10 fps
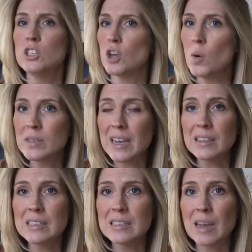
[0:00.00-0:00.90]
Don't
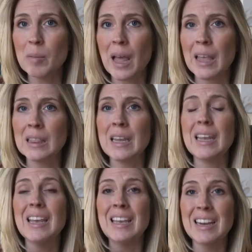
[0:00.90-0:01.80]
take this step
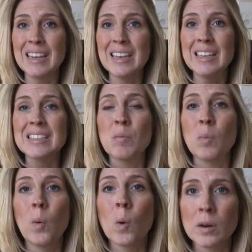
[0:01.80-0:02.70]
lightly, it is
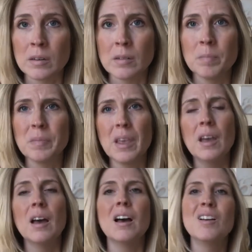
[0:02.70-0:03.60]
important.
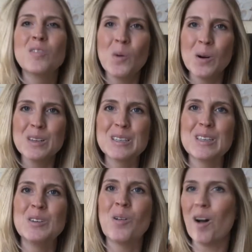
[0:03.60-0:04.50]
Of course,
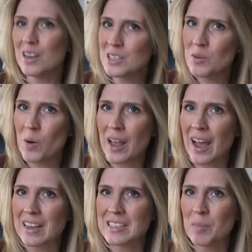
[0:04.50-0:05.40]
you'll also want to
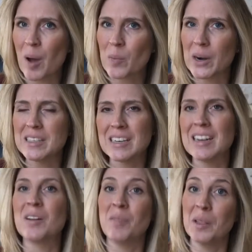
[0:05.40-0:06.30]
ask about pricing
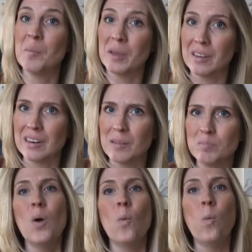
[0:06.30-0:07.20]
and availability.
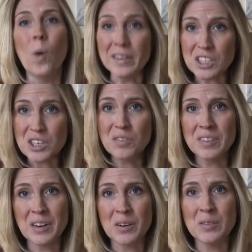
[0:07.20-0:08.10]
Once you've
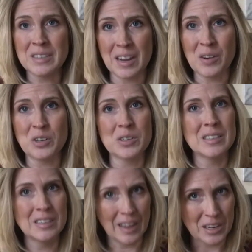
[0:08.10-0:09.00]
narrowed down your
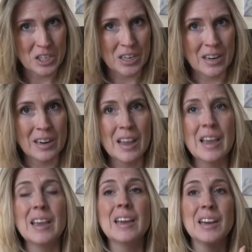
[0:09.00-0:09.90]
selection,
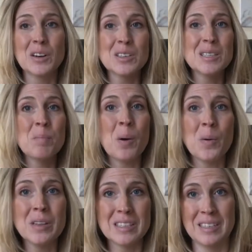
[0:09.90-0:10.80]
here's the
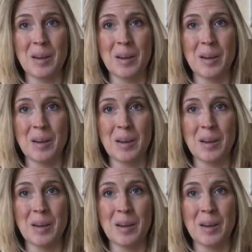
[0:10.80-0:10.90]
bonus